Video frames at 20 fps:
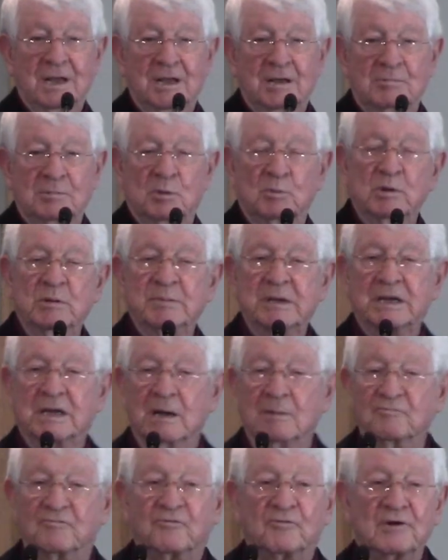but we
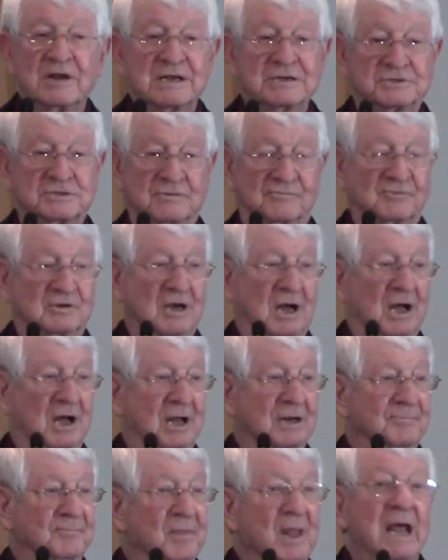become friends of
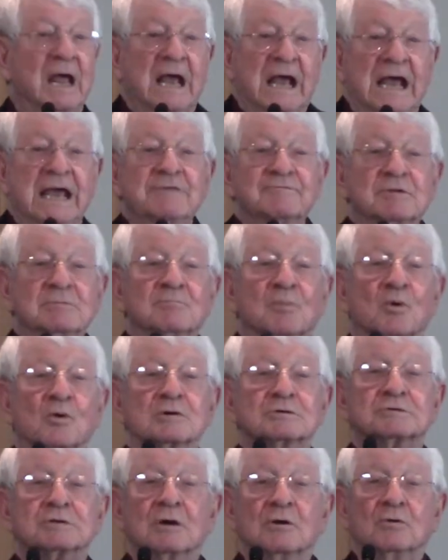God, even
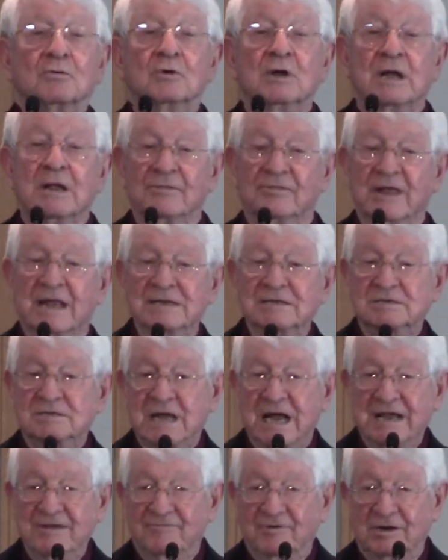more so than
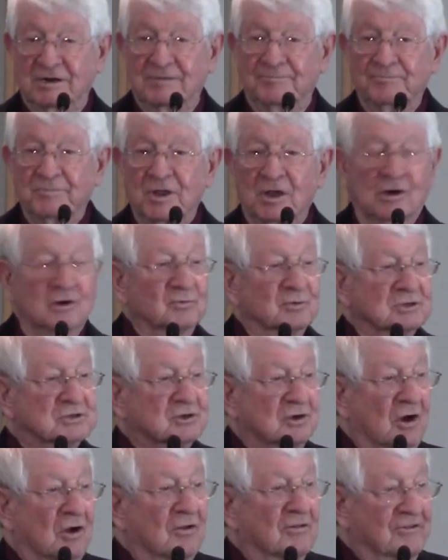David, who was
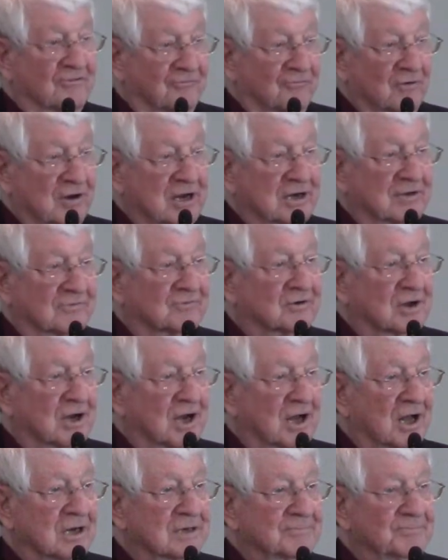called the friend of
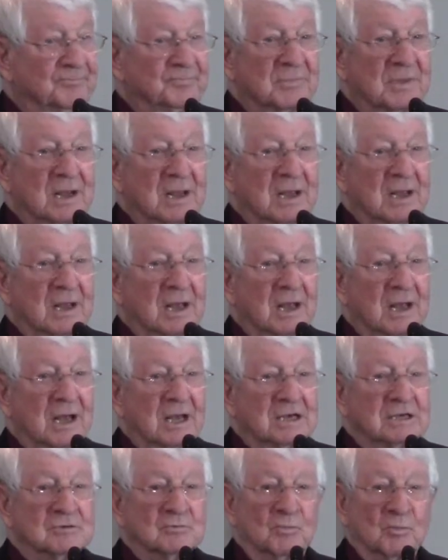God
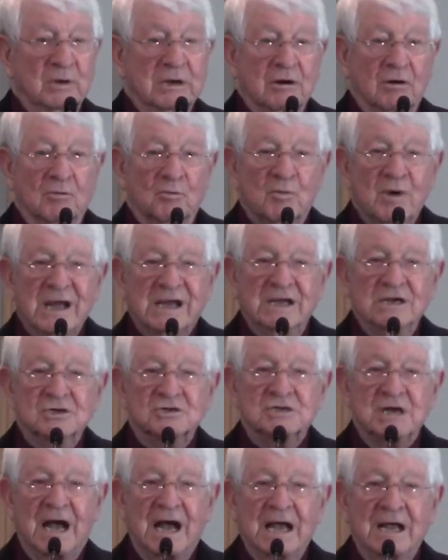we are
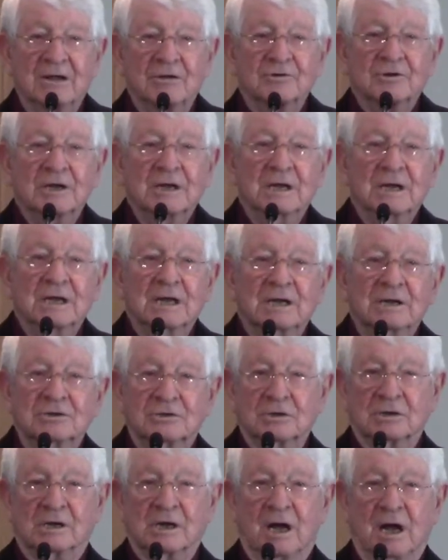reconciled
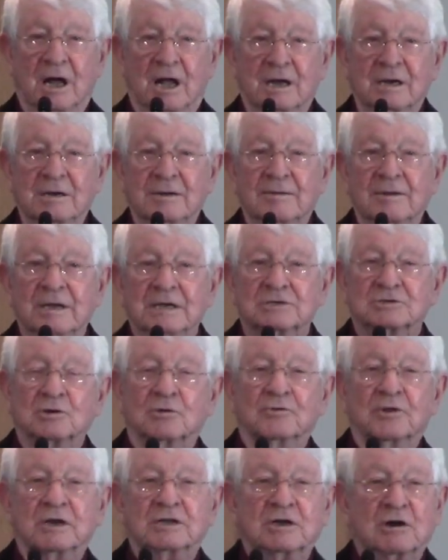to God
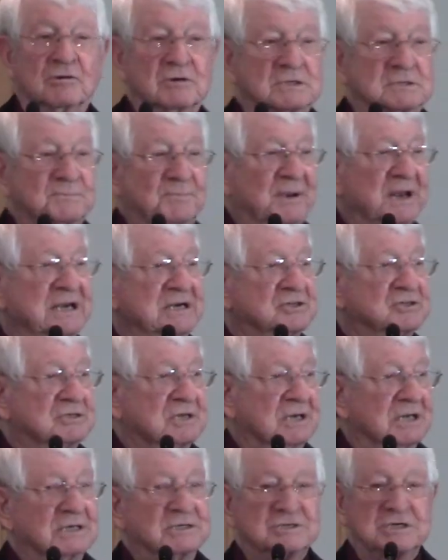so that there is peace
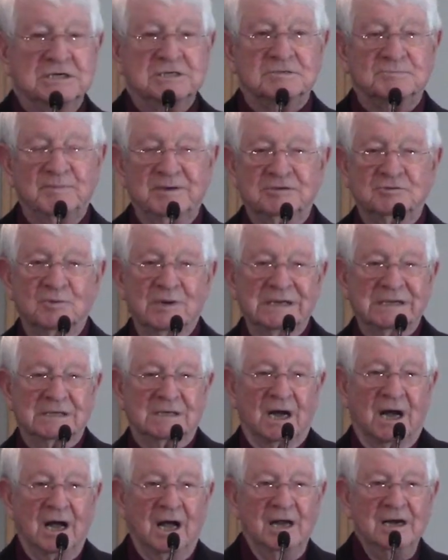that exists between
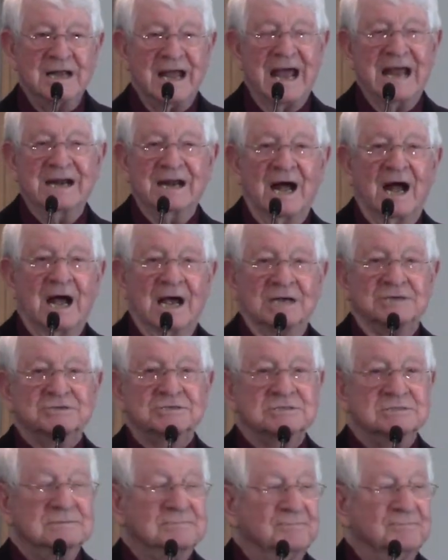God and us.